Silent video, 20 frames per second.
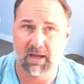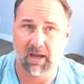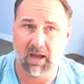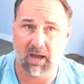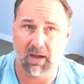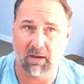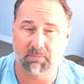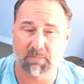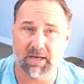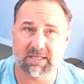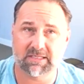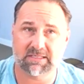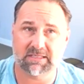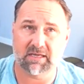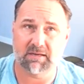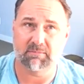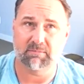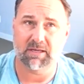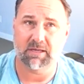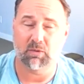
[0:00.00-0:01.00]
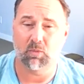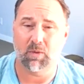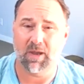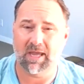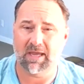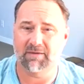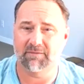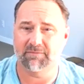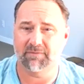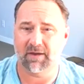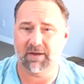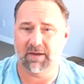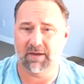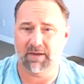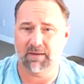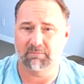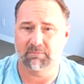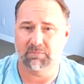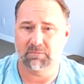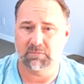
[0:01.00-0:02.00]
Um, but it's going to be a way of
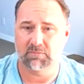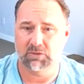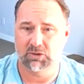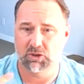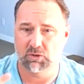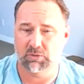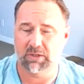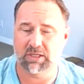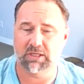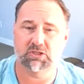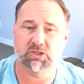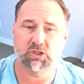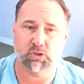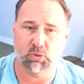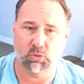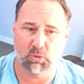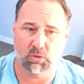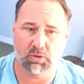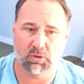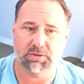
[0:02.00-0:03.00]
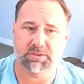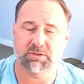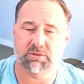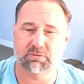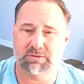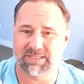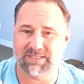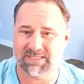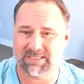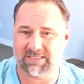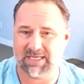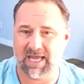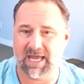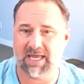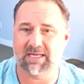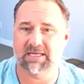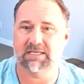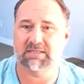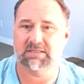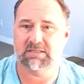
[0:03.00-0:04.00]
um, doing tools to
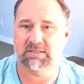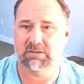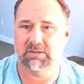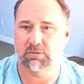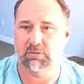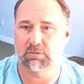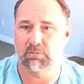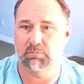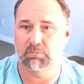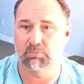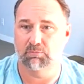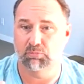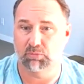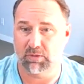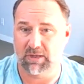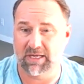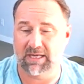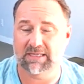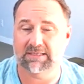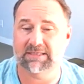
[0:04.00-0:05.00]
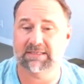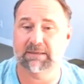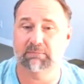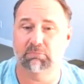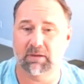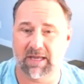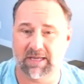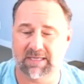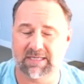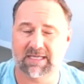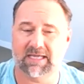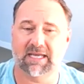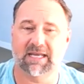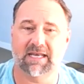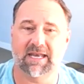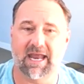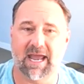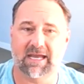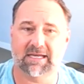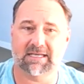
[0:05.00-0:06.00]
ascend, to breathe, to blend, to
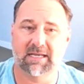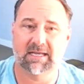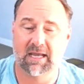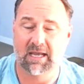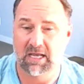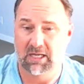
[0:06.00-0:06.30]
connect,